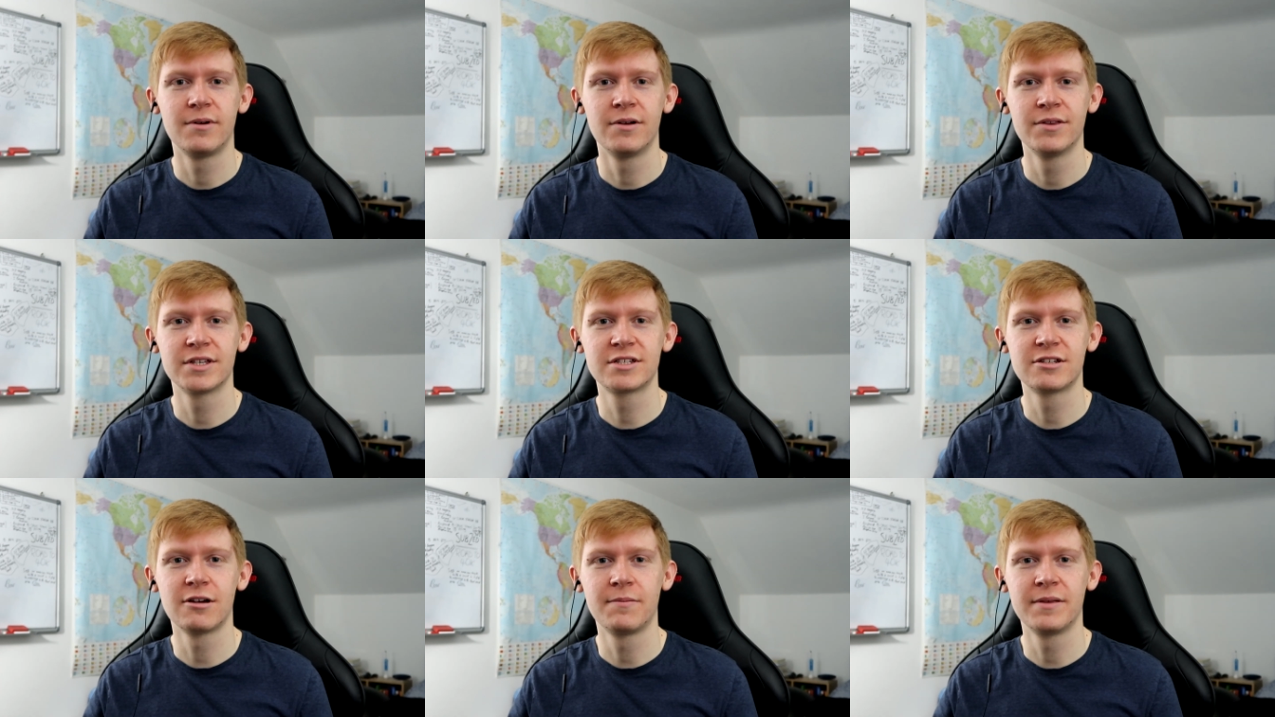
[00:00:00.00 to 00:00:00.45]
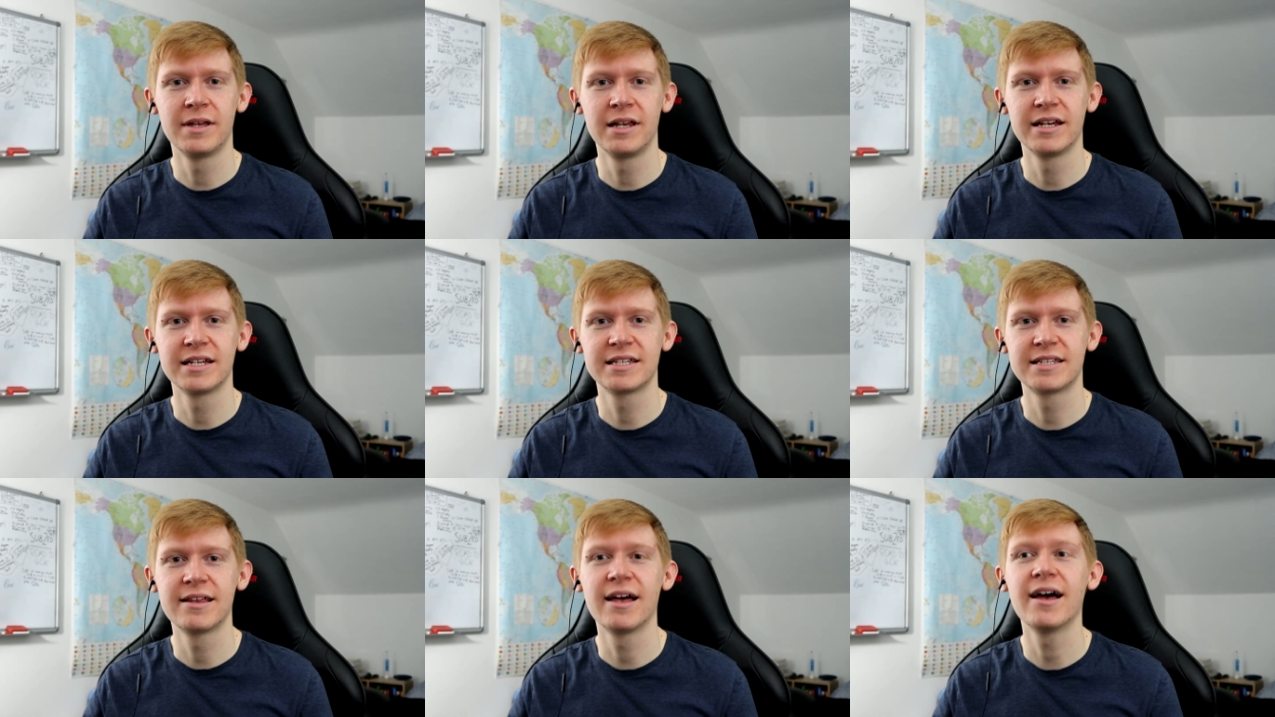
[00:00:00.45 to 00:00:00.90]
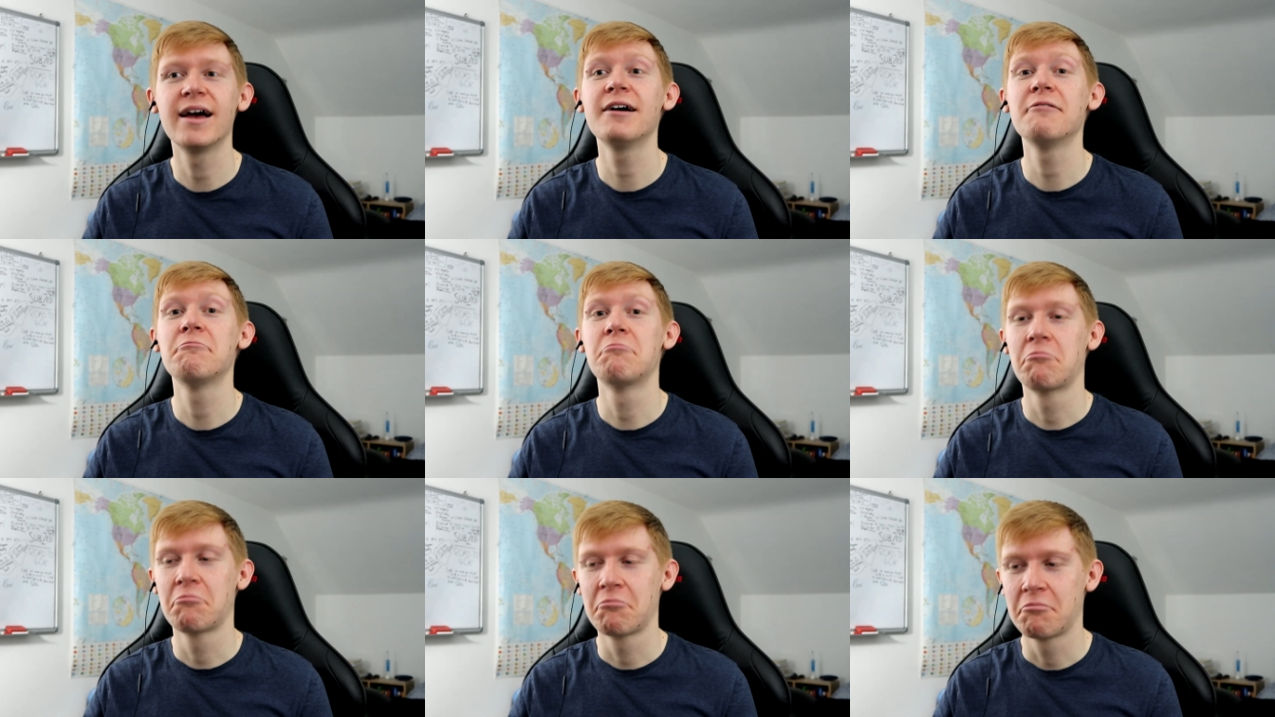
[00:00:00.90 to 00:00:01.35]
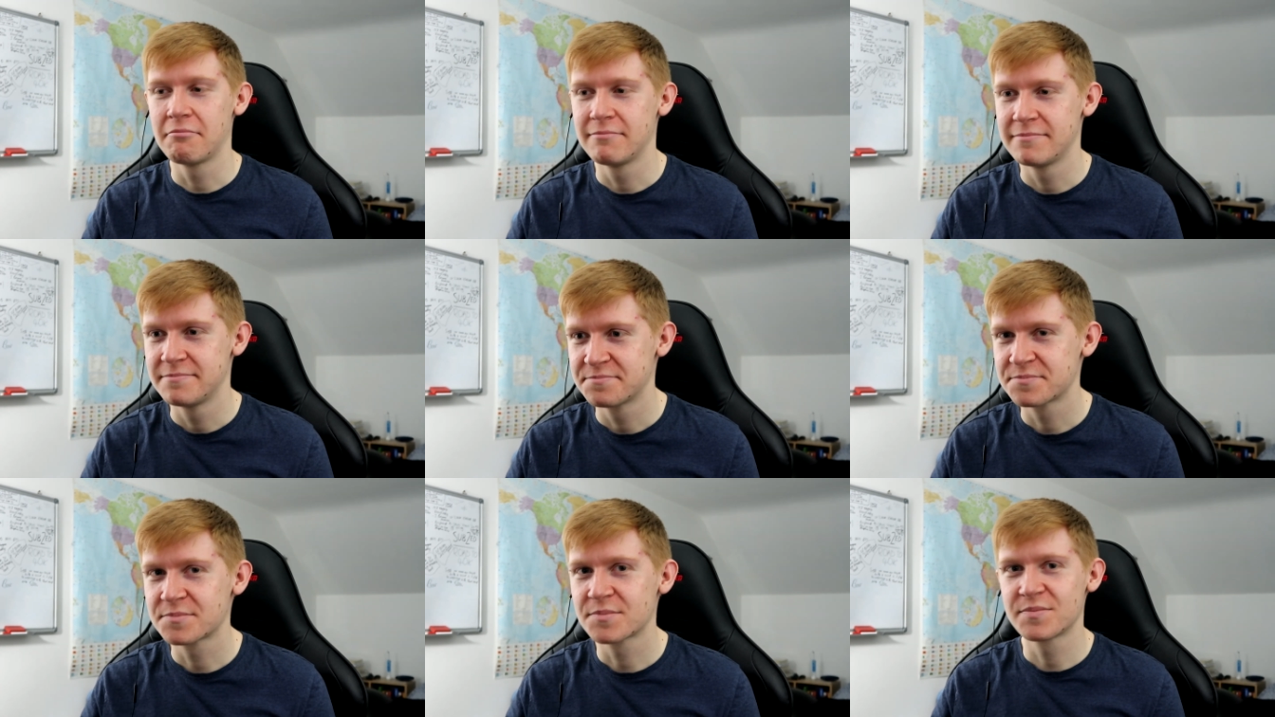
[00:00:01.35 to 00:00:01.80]
on the top of the list there.
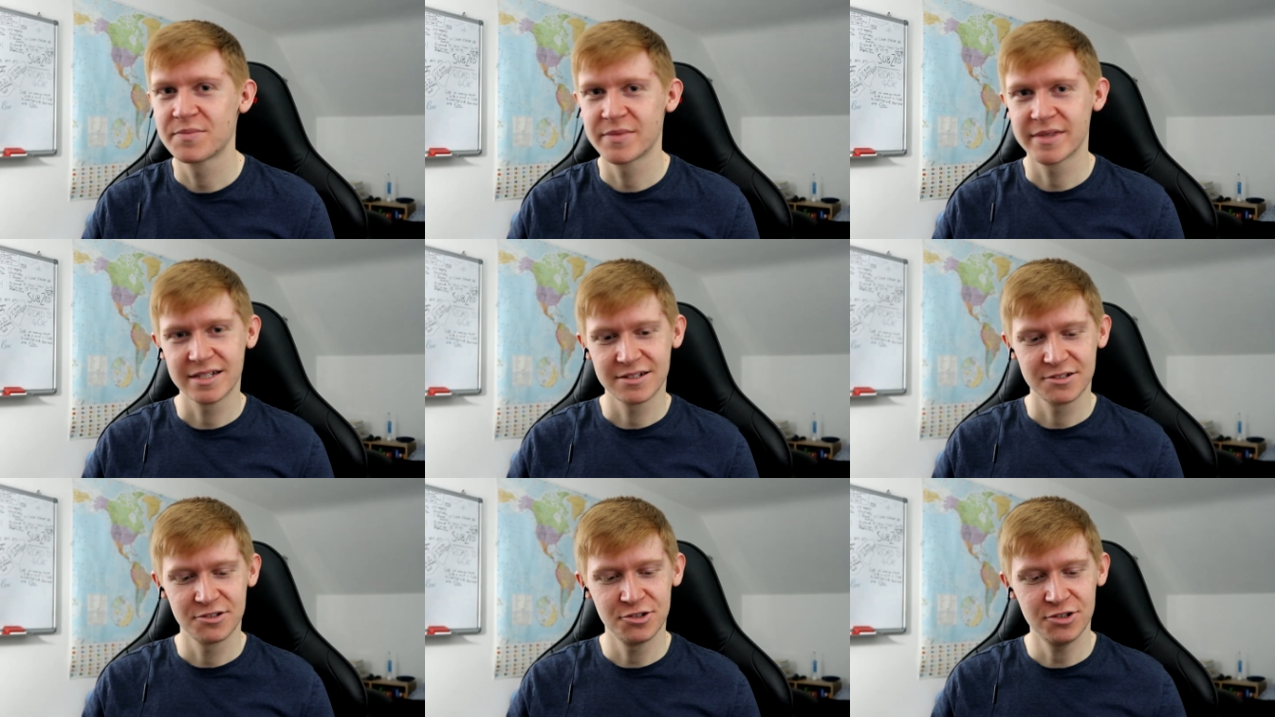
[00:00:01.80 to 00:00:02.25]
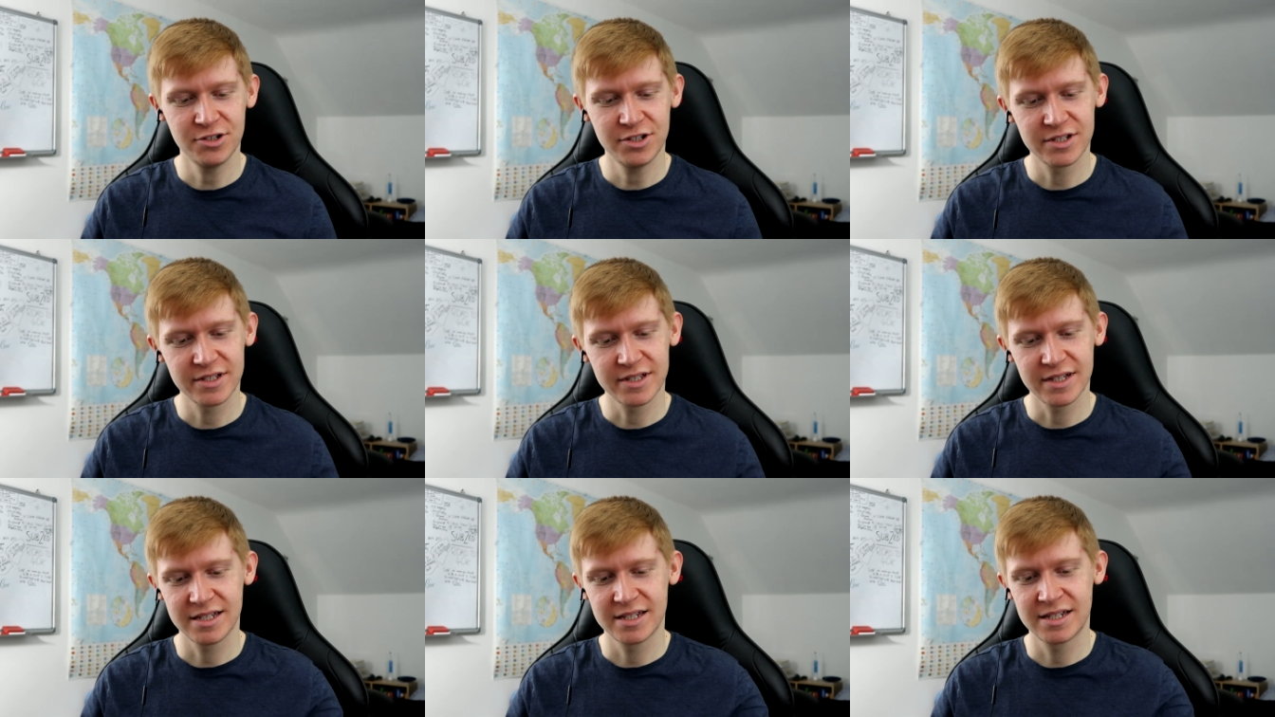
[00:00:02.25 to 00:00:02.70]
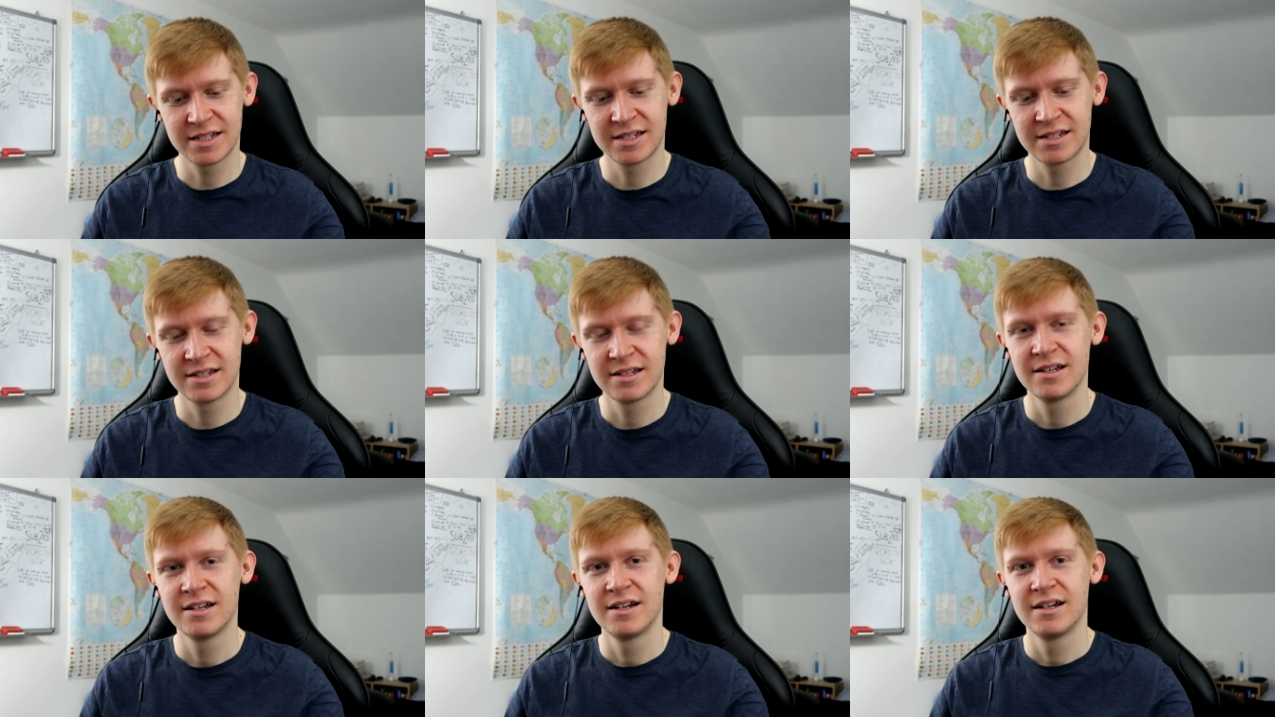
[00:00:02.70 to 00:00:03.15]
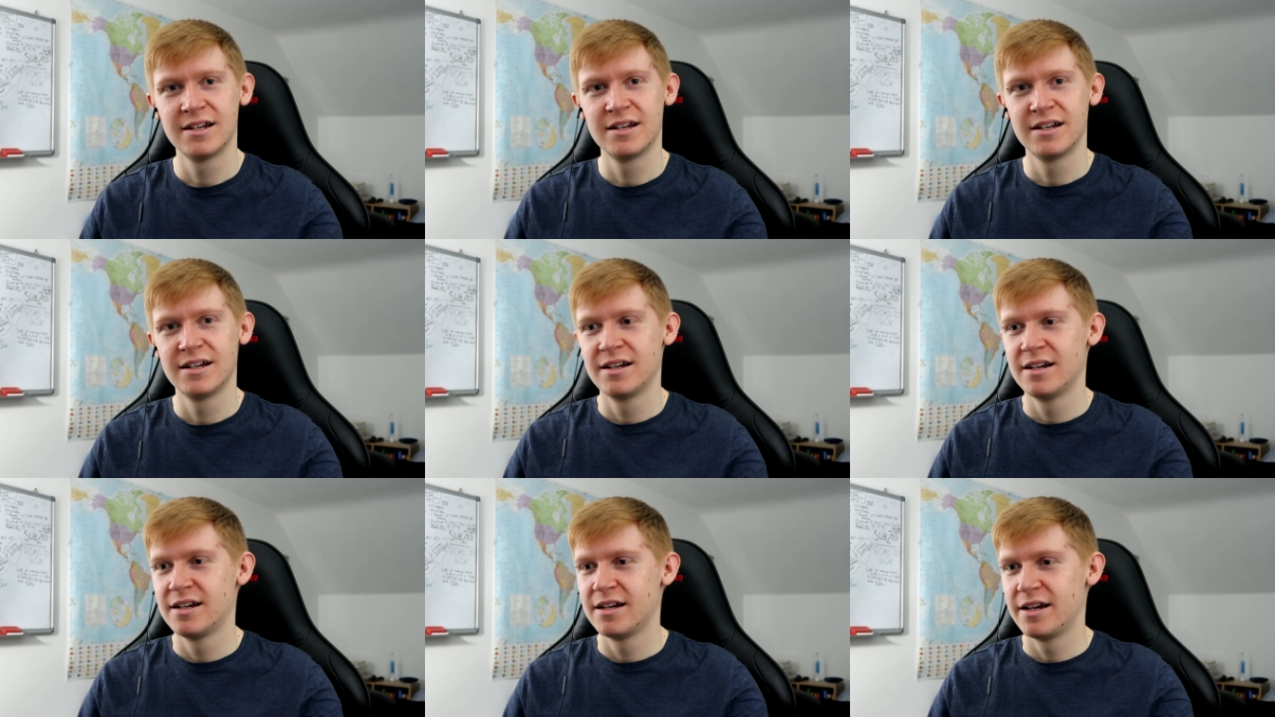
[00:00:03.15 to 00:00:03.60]
Good, that's
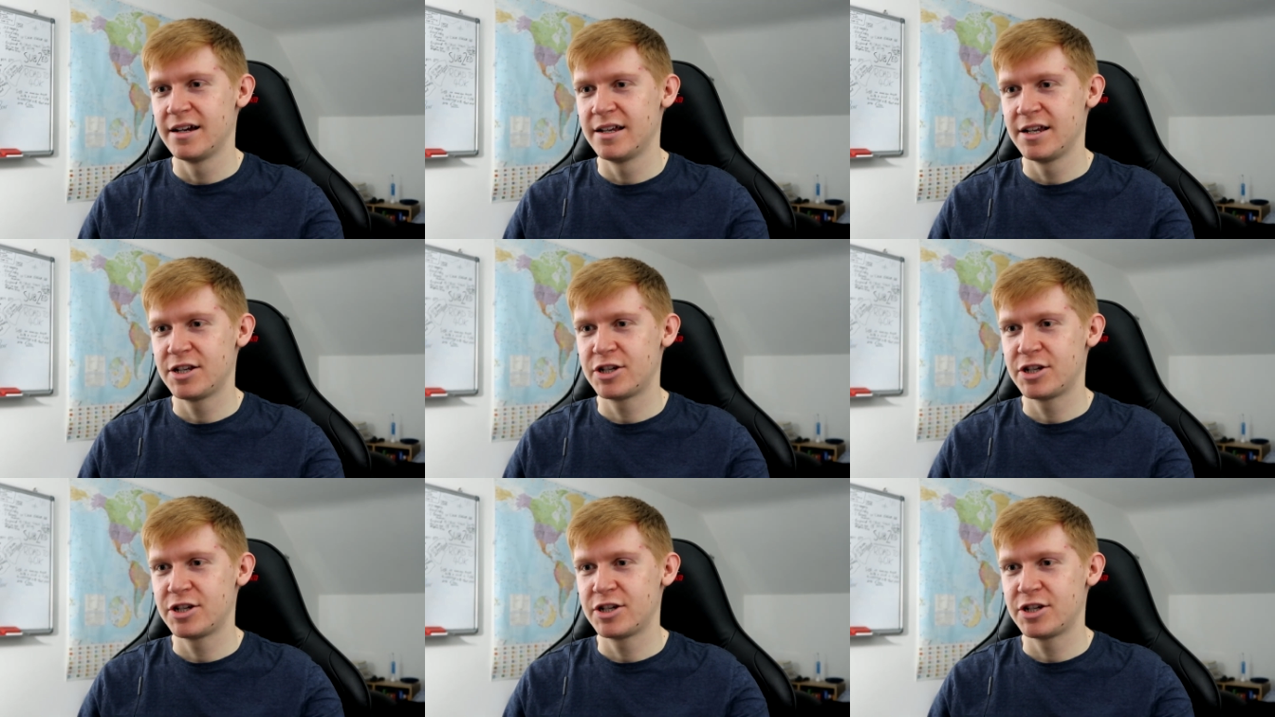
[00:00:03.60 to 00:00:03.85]
an